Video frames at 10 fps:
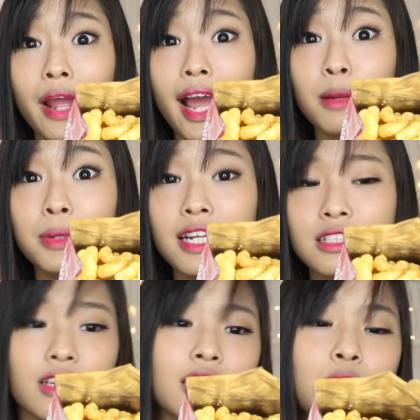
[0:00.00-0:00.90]
Where are the
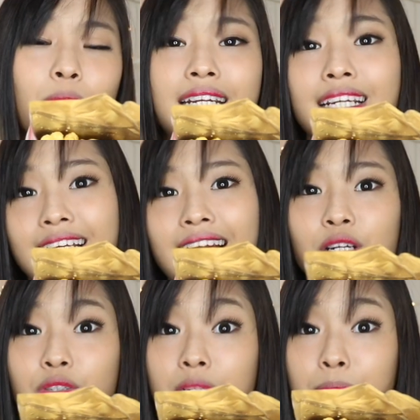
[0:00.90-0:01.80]
peanuts? Okay, you know what? Then again, I
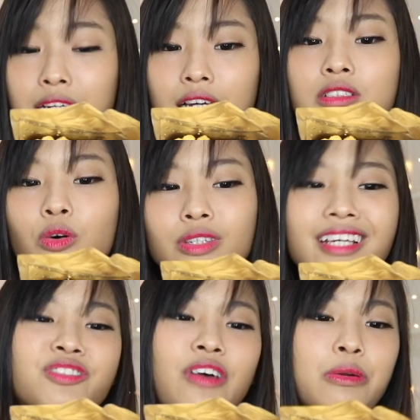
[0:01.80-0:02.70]
don't eat a peanut, so
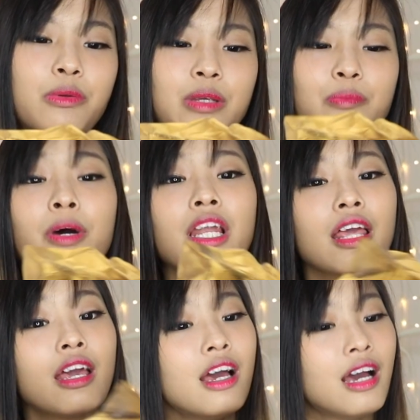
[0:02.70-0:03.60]
that's fine with me. But
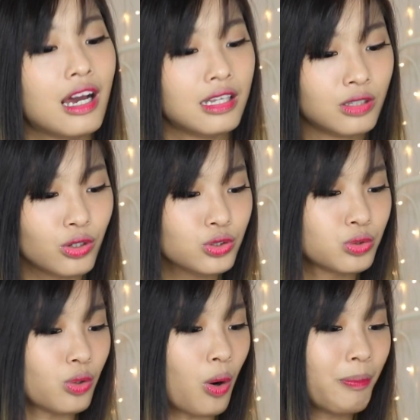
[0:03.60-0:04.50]
like, those
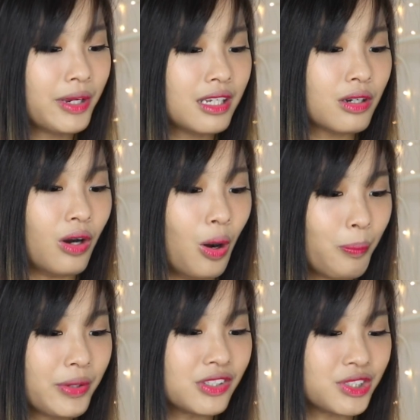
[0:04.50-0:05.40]
who open it
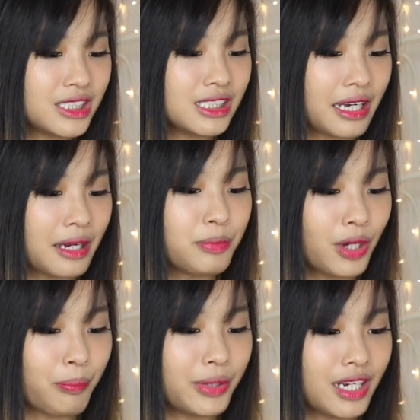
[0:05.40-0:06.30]
hoping to see like a bit
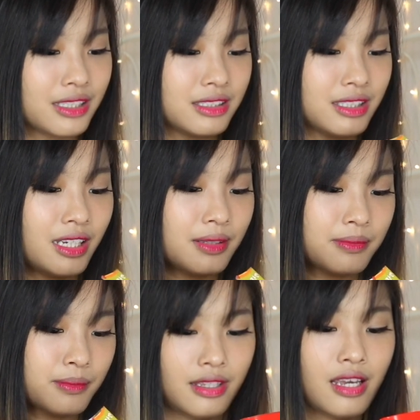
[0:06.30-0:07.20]
of peanuts inside,
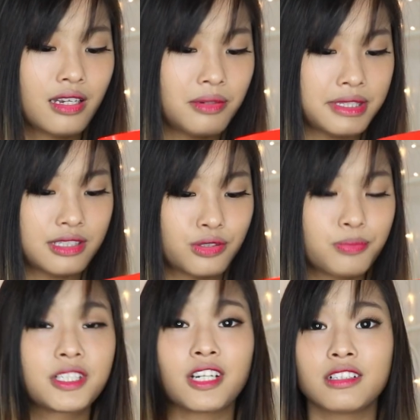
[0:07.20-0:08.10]
they're gonna be
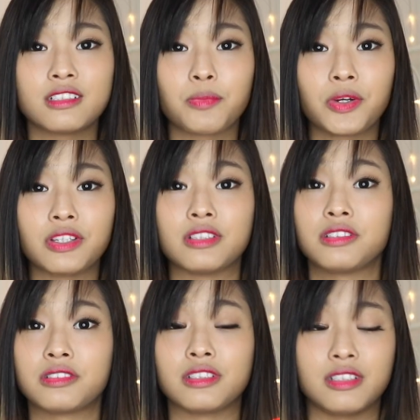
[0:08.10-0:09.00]
super darn disappointed.
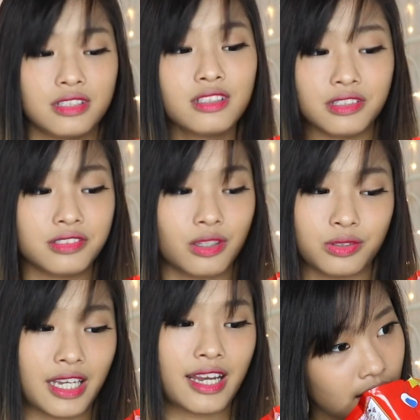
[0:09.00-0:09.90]
Seriously, this is so
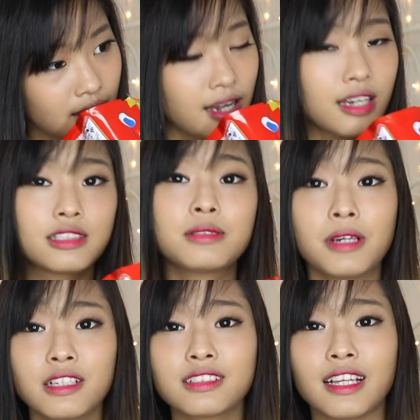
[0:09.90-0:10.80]
sad. It
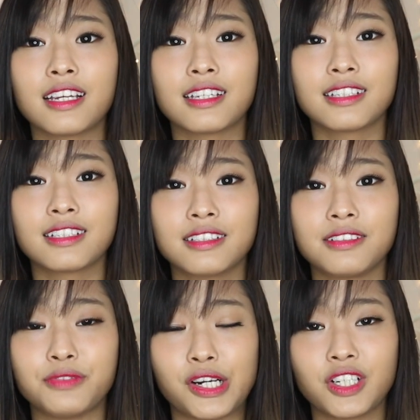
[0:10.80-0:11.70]
smells like
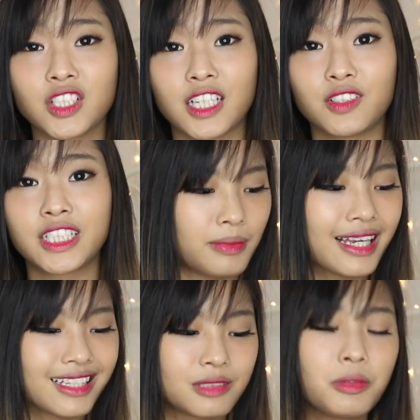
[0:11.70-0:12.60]
very nostalgic. I
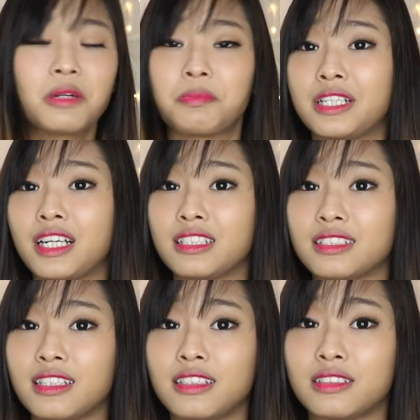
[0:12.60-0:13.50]
can smell the peanut
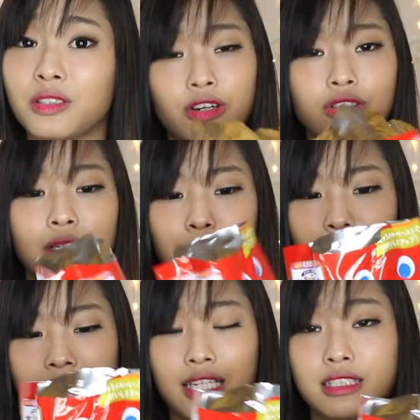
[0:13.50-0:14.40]
inside this. Although the
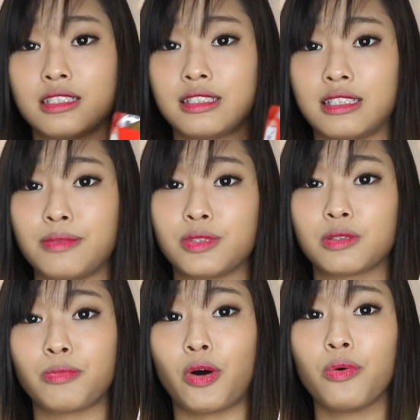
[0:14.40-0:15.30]
package seems
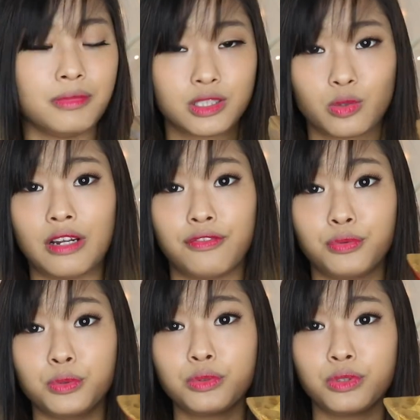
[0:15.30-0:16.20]
small, it's quite
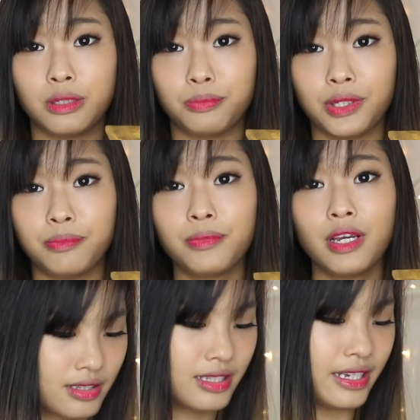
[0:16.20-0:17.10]
full to the brim.
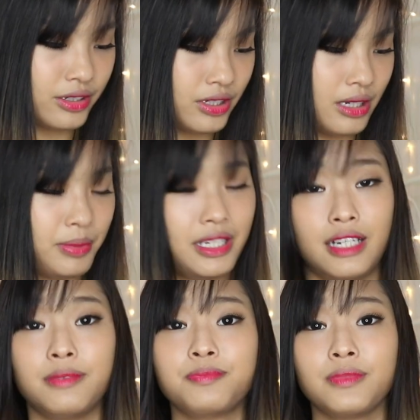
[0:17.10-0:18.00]
Since I don't eat a
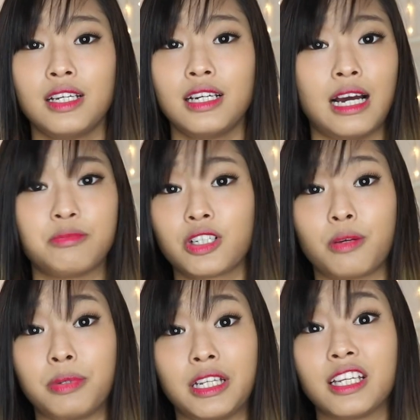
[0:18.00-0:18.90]
peanut, I'm not
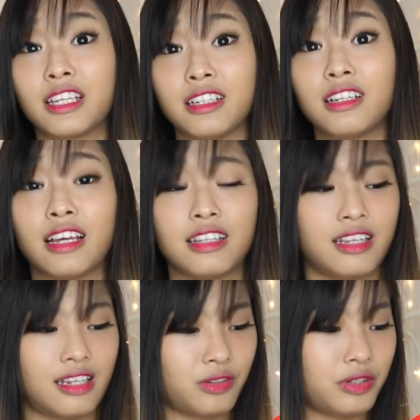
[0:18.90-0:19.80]
complaining here that
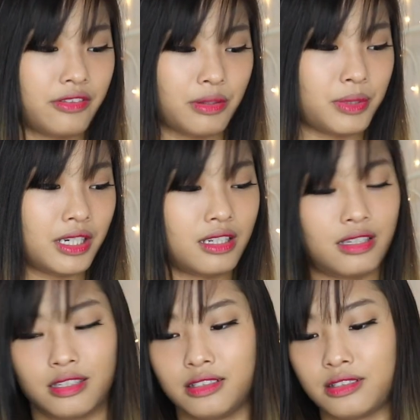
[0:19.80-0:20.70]
they don't have the peanut
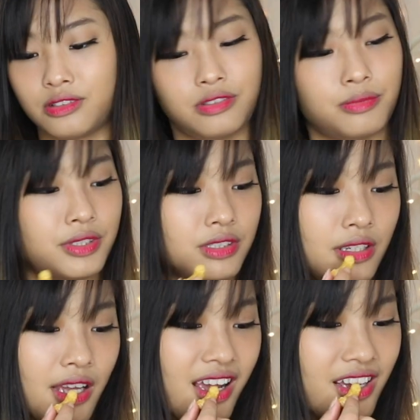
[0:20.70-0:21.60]
in this, so I'm just
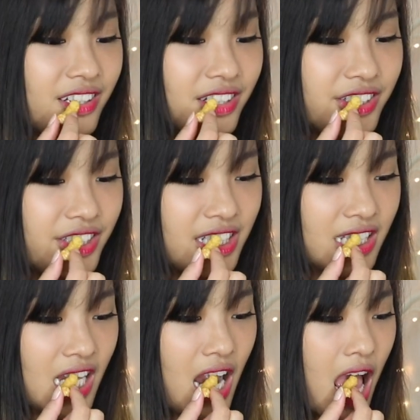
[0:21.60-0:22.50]
like, gonna just
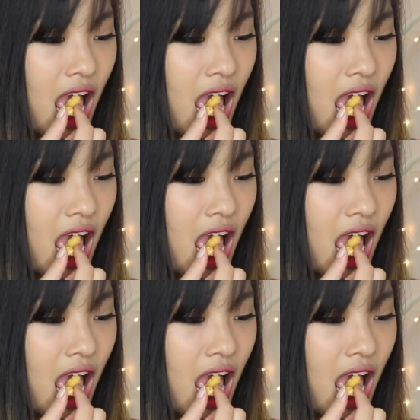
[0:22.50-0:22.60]
eat it.